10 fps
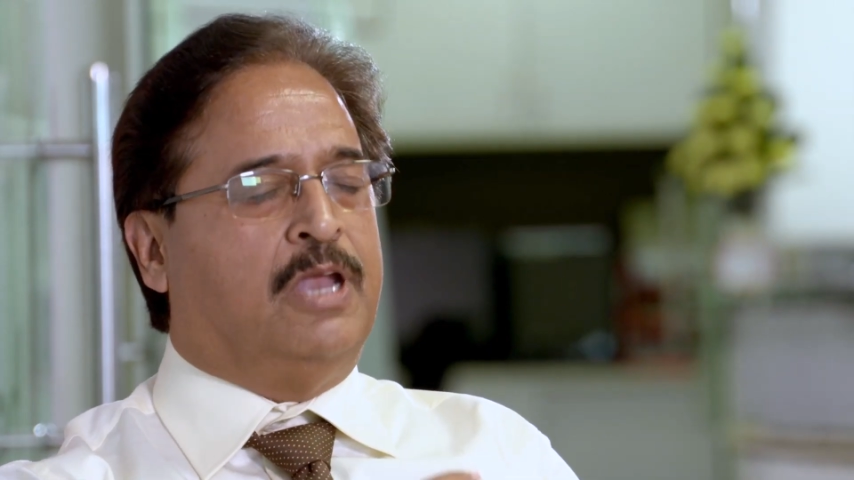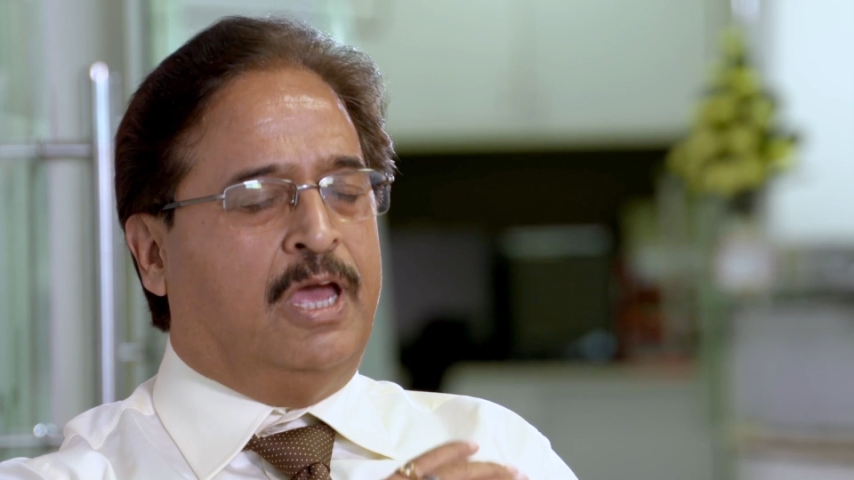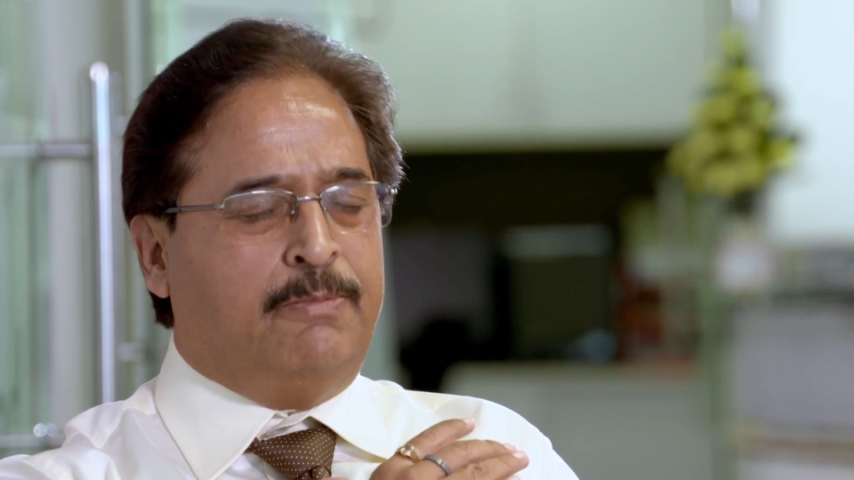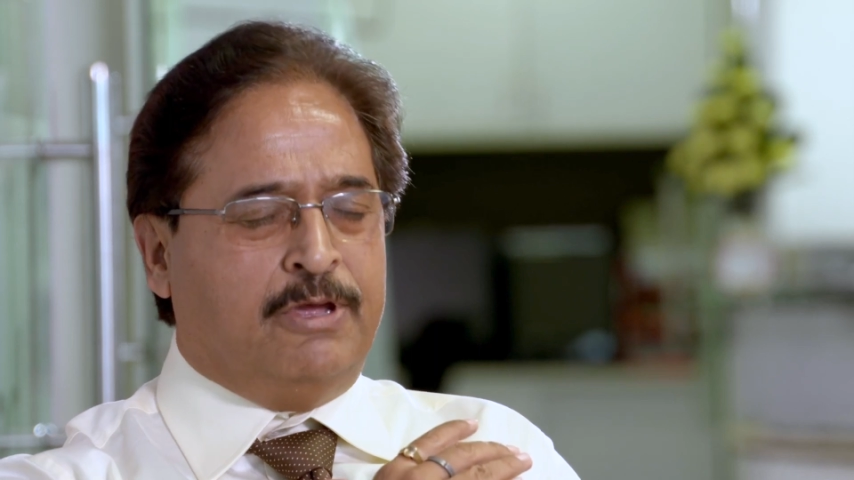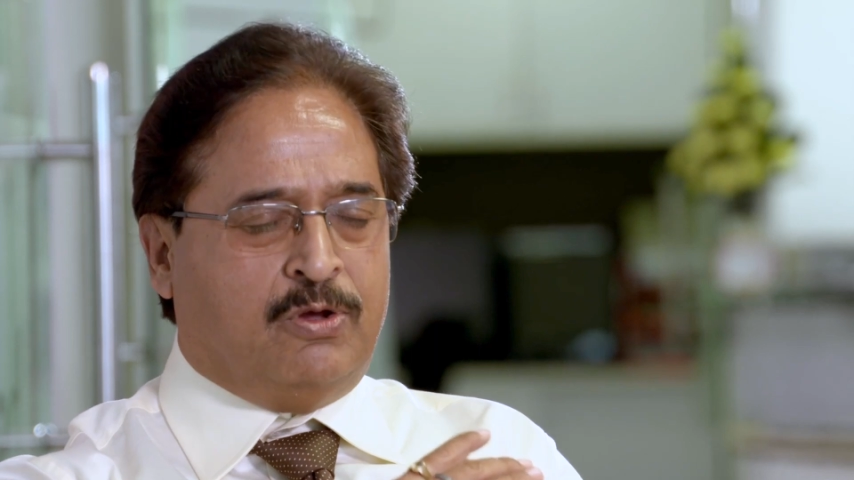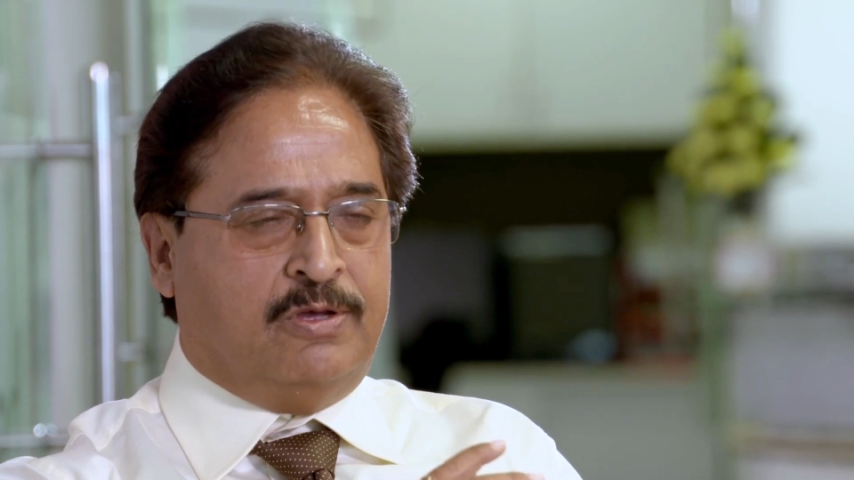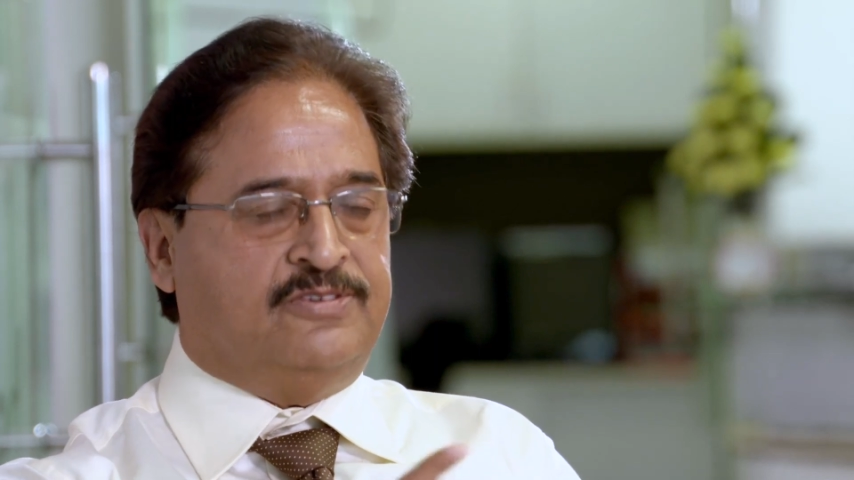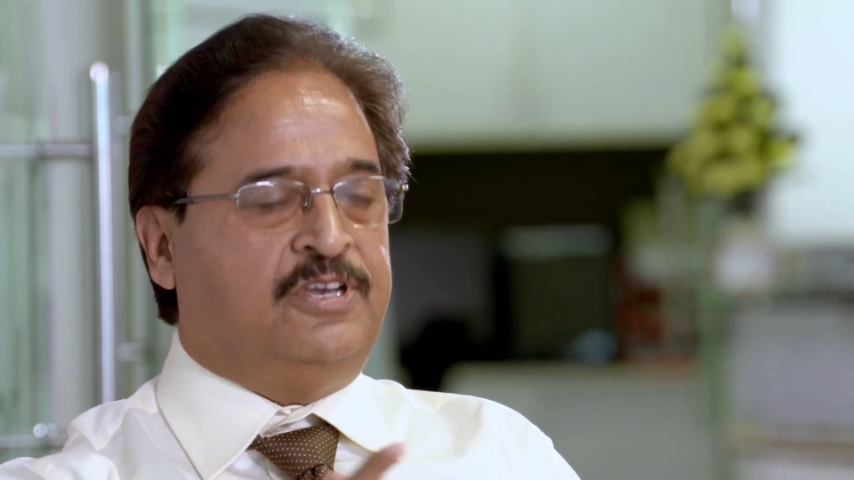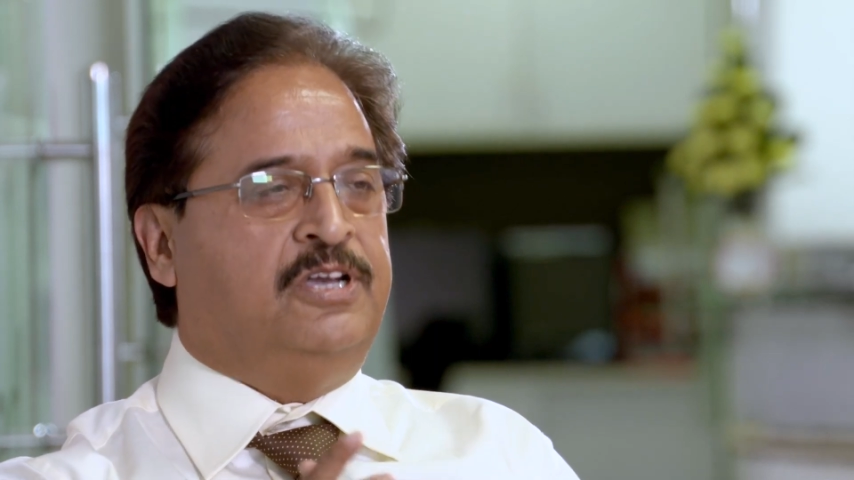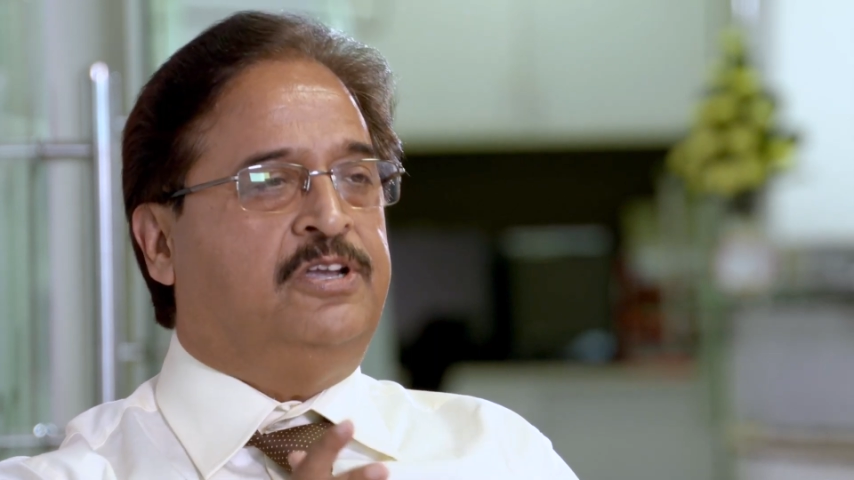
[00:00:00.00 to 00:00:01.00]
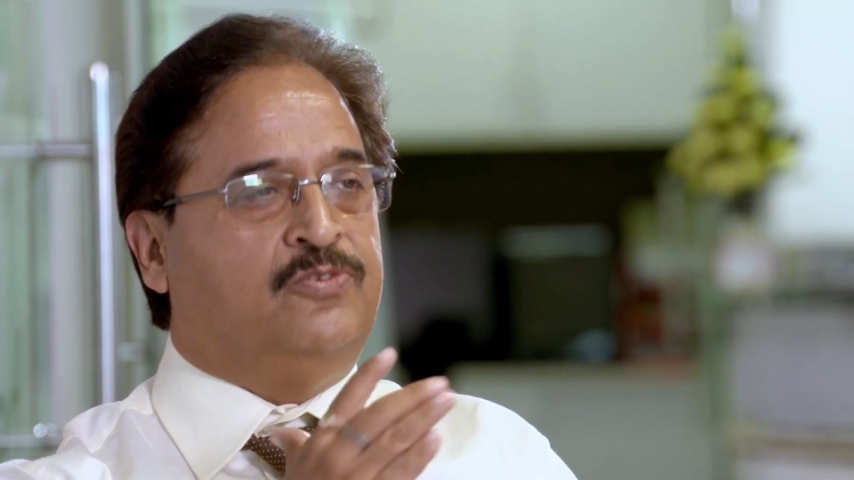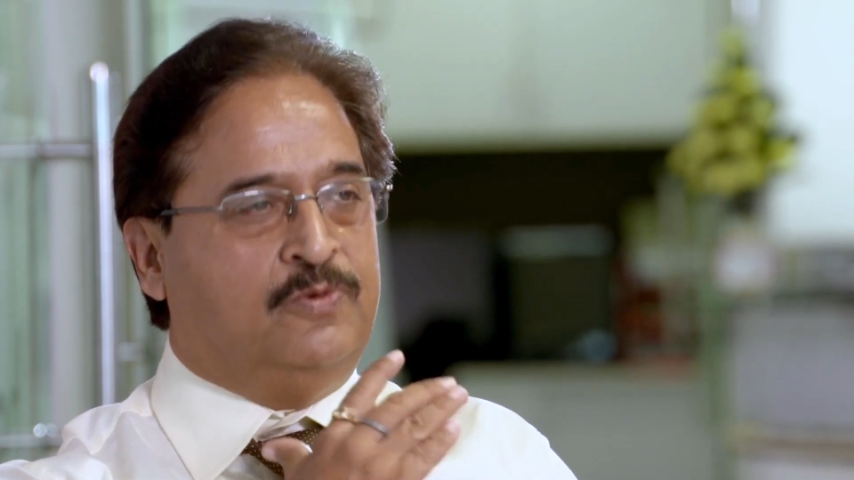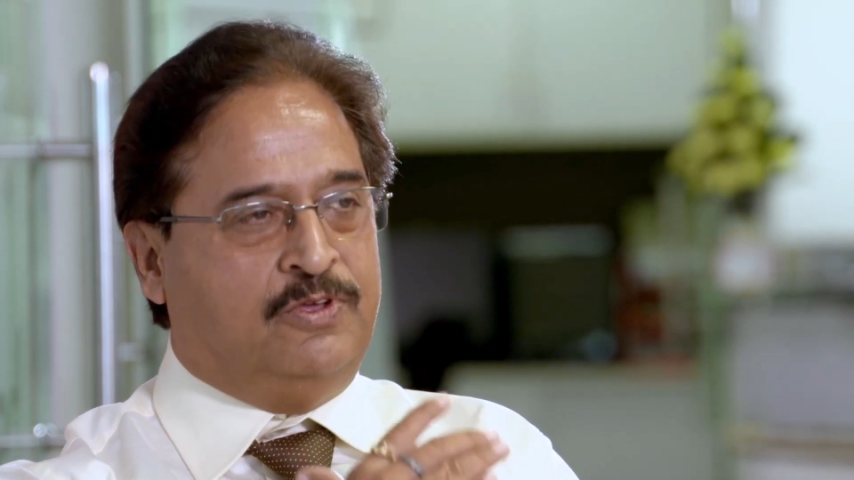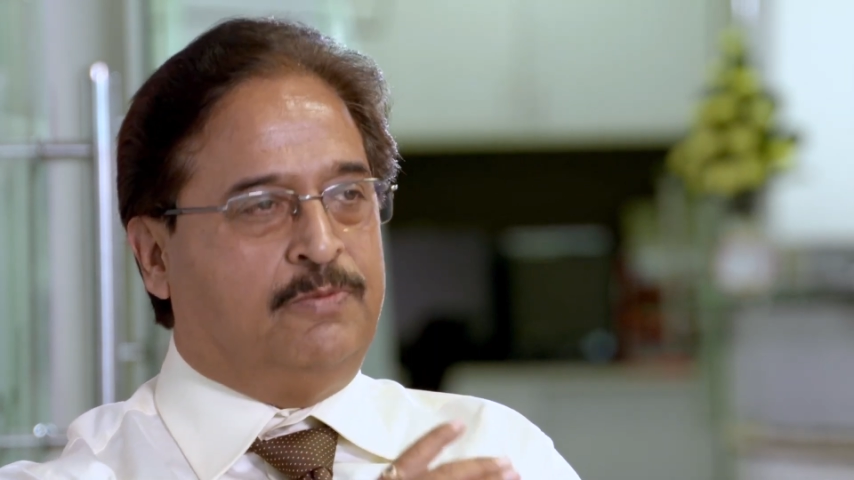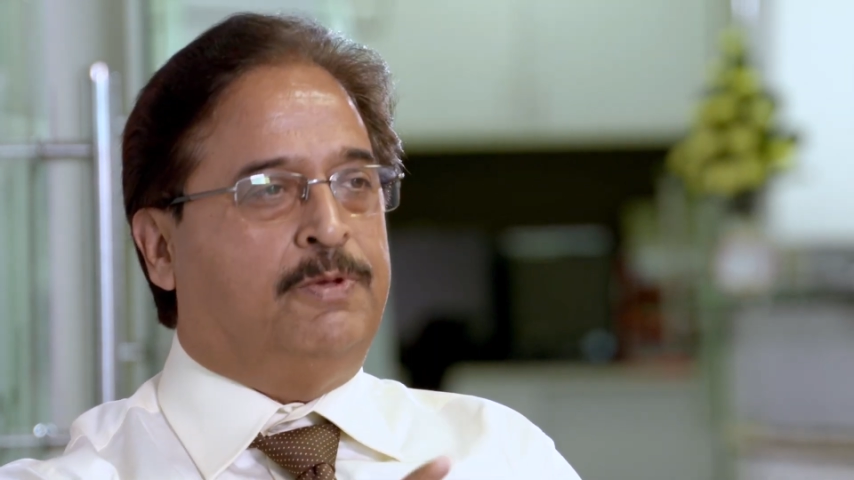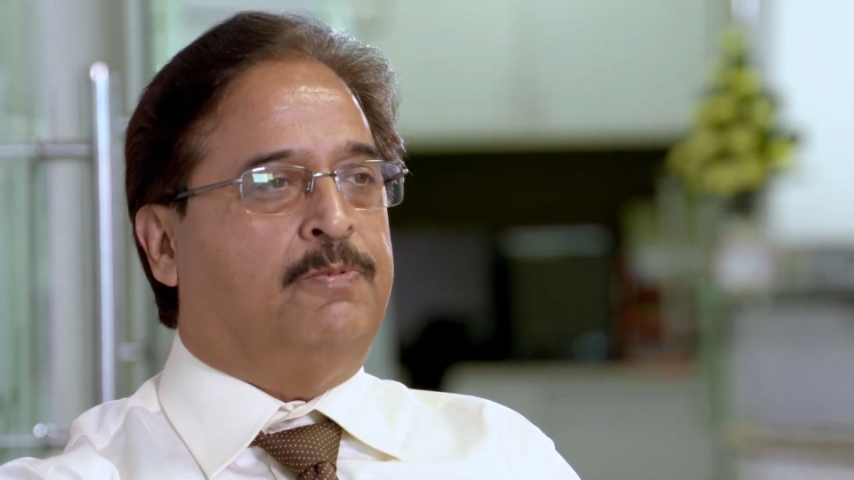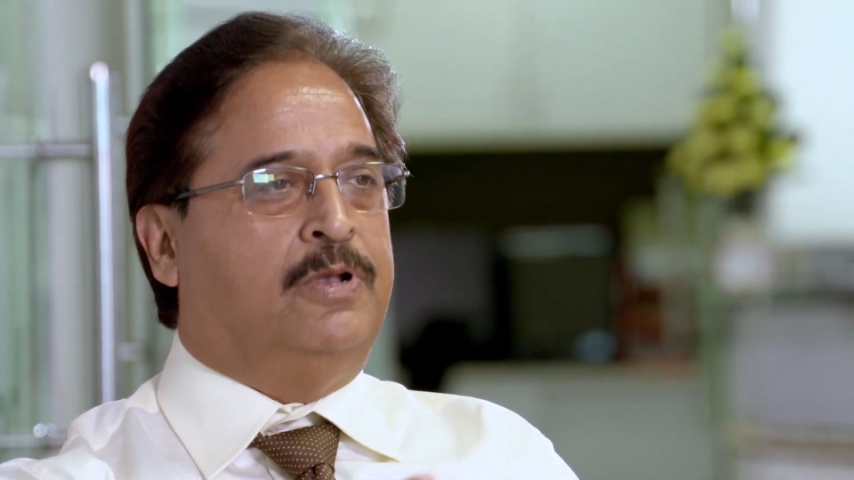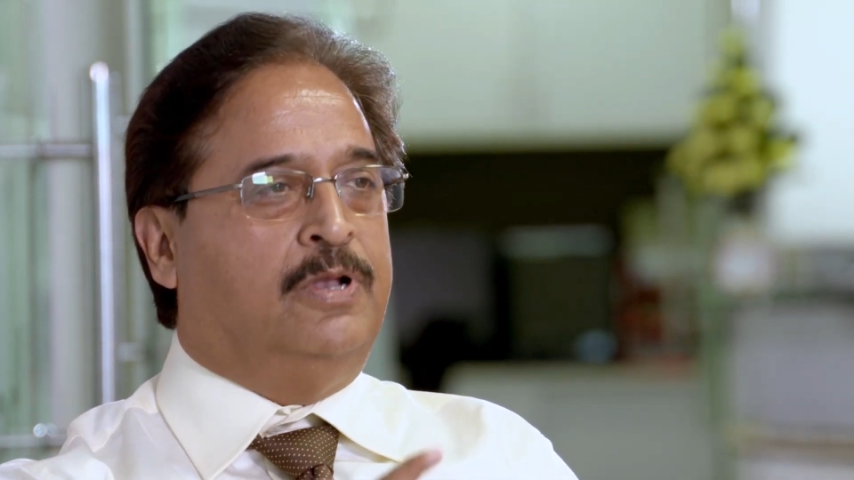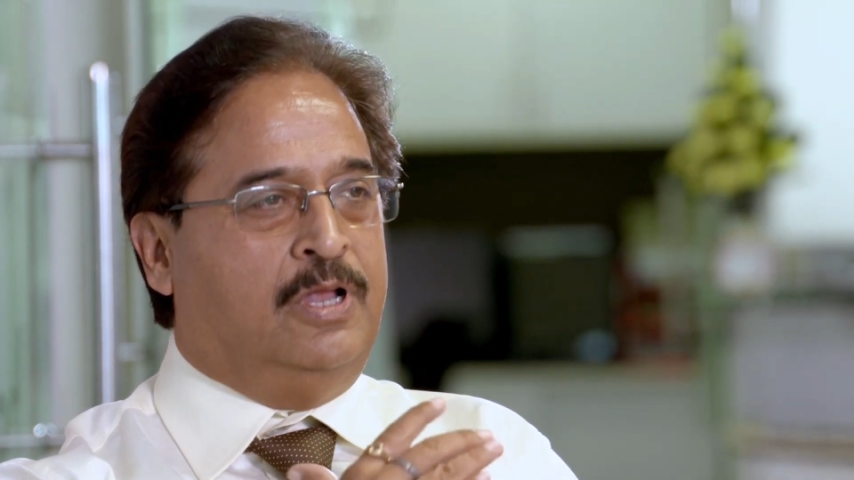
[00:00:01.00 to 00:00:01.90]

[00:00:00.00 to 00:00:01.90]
Have a constant touch with your people.